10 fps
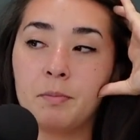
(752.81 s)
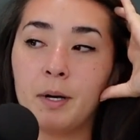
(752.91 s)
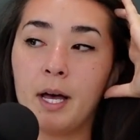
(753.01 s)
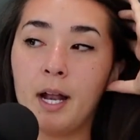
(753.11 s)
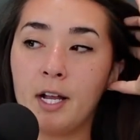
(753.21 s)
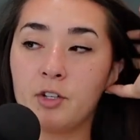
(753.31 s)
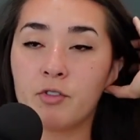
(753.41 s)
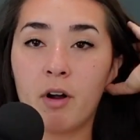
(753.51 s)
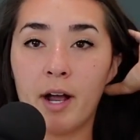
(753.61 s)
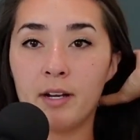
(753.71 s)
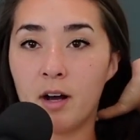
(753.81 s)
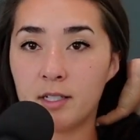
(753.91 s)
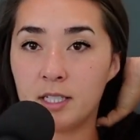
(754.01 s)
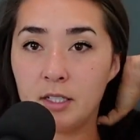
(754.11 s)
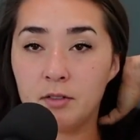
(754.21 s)
but I try
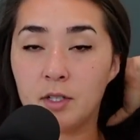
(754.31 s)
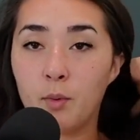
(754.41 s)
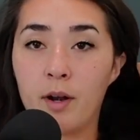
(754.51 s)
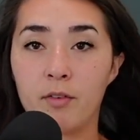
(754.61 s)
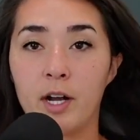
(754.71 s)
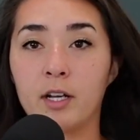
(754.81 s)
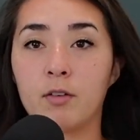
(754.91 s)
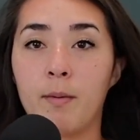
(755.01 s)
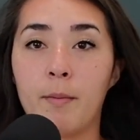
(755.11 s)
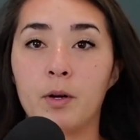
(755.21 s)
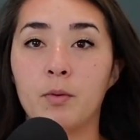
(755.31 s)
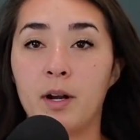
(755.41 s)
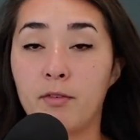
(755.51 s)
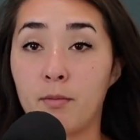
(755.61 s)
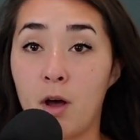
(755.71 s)
not to use it whenever I can remember,
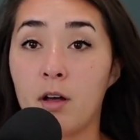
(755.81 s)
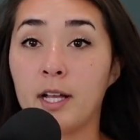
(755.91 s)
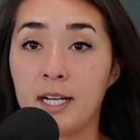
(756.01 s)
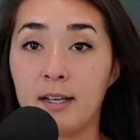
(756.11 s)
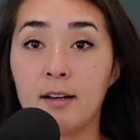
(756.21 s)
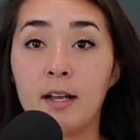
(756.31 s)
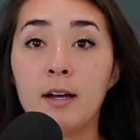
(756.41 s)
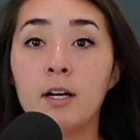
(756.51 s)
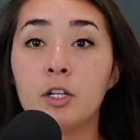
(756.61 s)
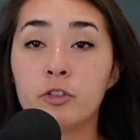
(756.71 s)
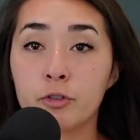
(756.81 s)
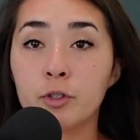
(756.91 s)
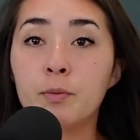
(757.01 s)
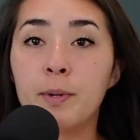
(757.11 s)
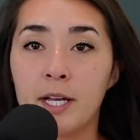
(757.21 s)
whenever I'm not like in a
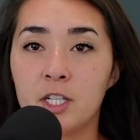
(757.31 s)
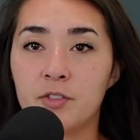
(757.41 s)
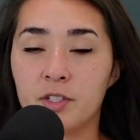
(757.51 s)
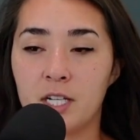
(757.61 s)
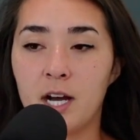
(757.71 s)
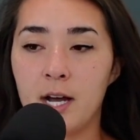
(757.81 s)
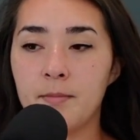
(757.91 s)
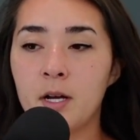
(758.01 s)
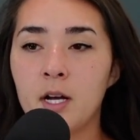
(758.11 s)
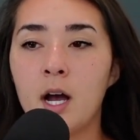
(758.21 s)
true pinch for time.